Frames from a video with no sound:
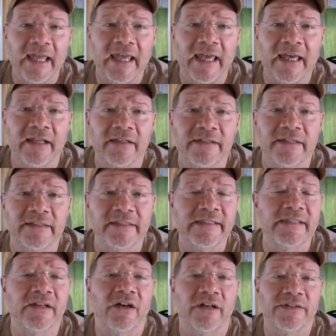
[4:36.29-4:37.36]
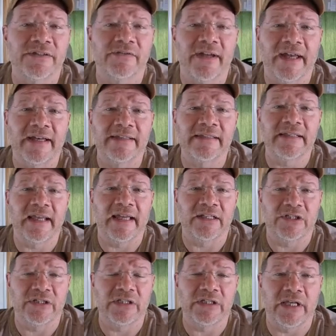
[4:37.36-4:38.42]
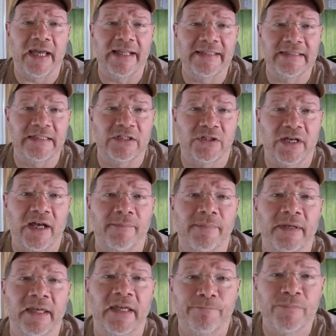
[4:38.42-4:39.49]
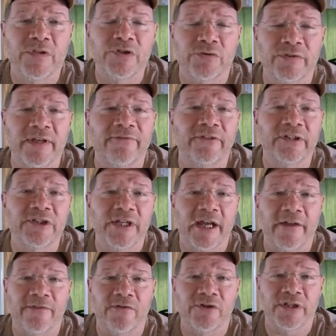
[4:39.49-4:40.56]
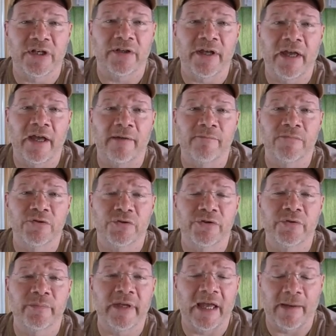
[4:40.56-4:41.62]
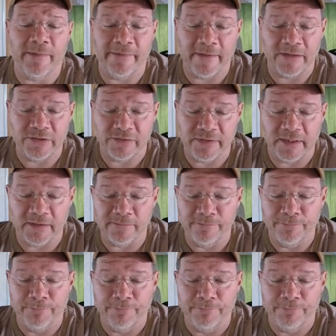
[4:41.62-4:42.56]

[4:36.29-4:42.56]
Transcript: And uh, Lisa also has an Etsy, Etsy shop. And so definitely check out their channel. I, am sure you'll be happy that you did.